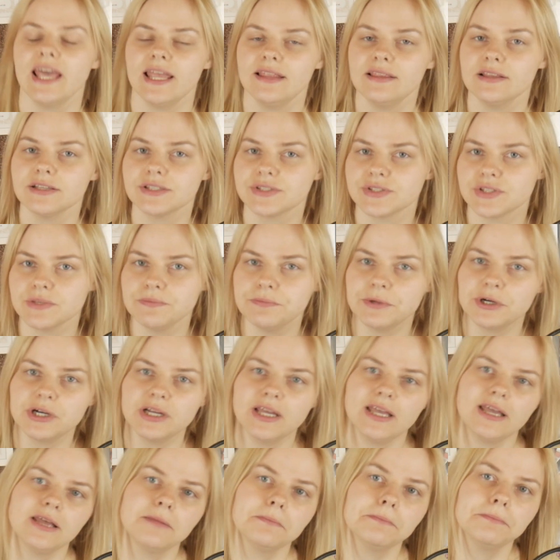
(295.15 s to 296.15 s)
It is
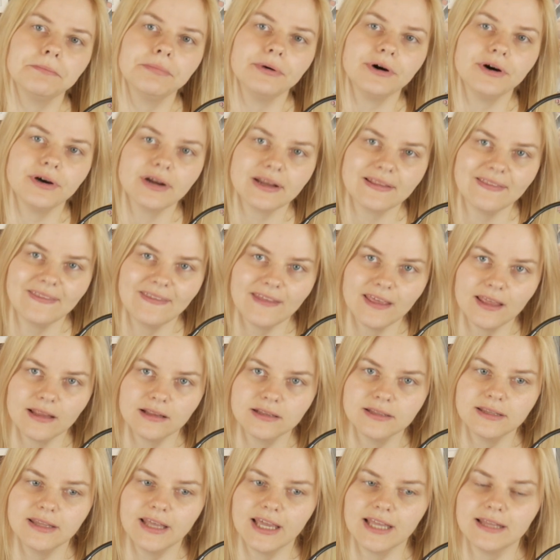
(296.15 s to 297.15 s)
super
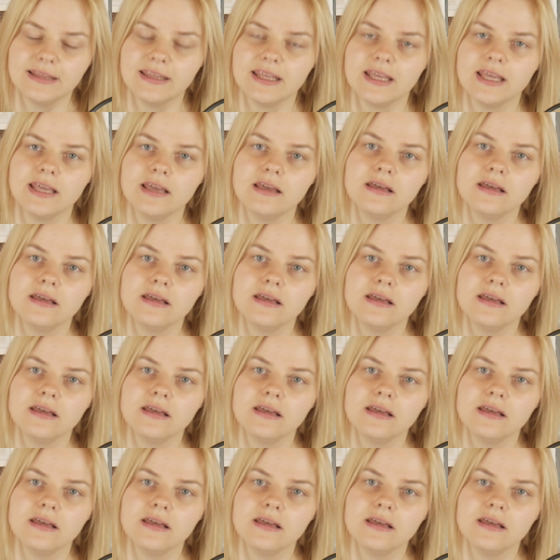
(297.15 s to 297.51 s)
important that